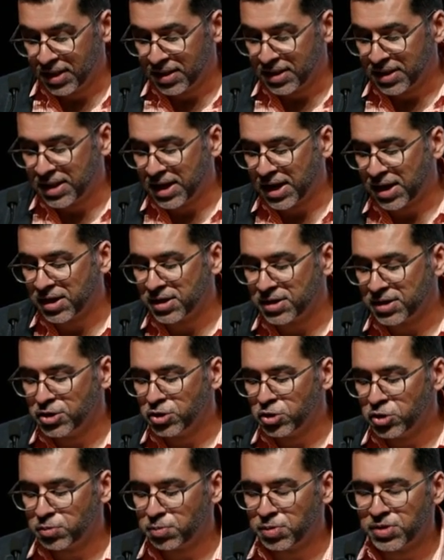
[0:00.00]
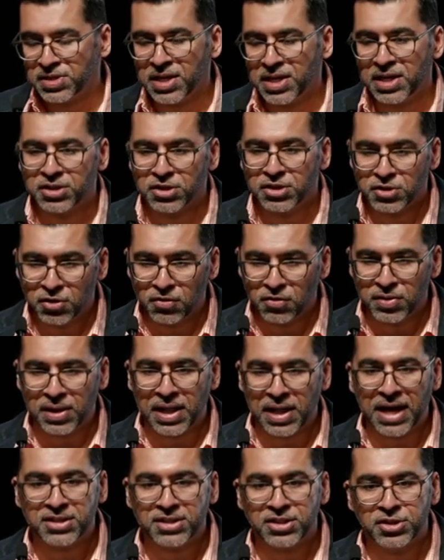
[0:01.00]
that our news presenters over the
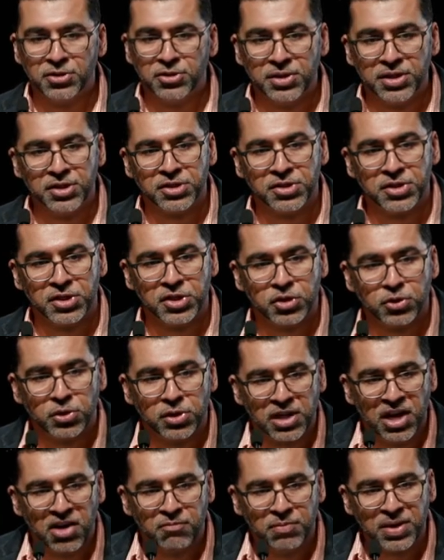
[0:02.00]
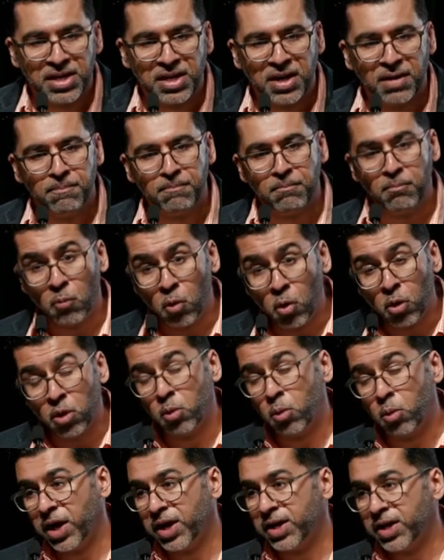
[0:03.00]
last two years in Australia have become more
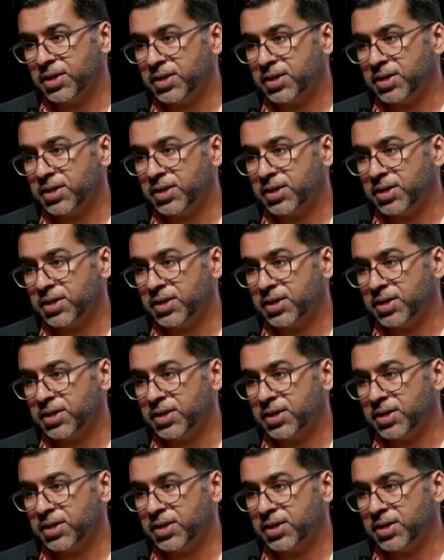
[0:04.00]
white,